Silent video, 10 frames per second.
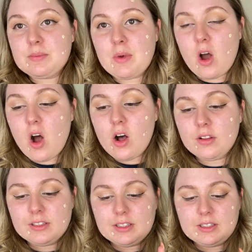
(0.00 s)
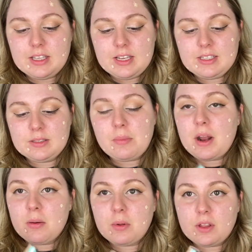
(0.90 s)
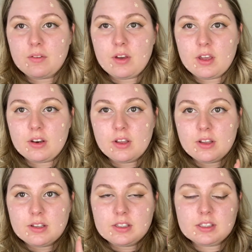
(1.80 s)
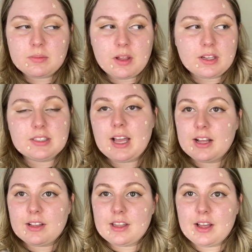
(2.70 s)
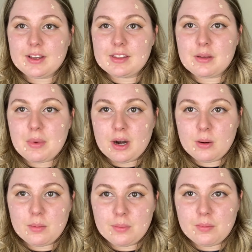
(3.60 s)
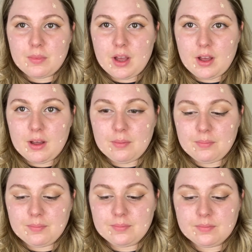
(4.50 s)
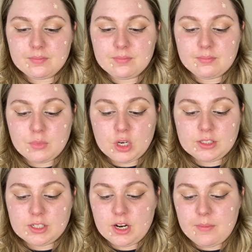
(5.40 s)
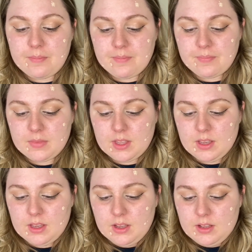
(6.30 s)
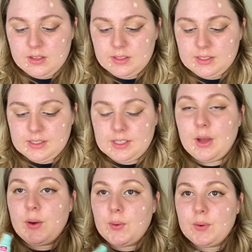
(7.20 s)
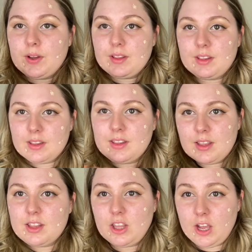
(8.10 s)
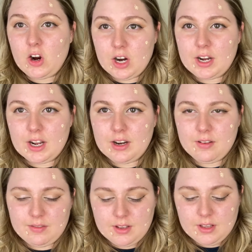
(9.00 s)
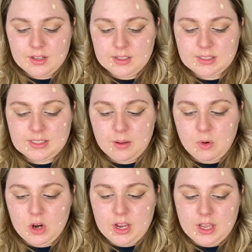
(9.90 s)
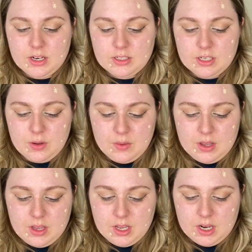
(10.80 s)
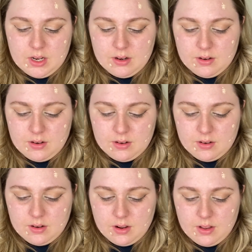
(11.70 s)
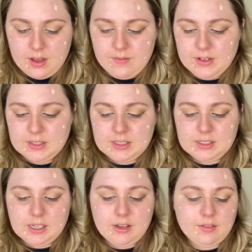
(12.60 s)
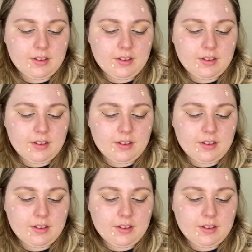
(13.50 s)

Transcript: all these Better Believe It smell exactly like the Better bronzer. So they are kind of summery and dewy and all that fun stuff.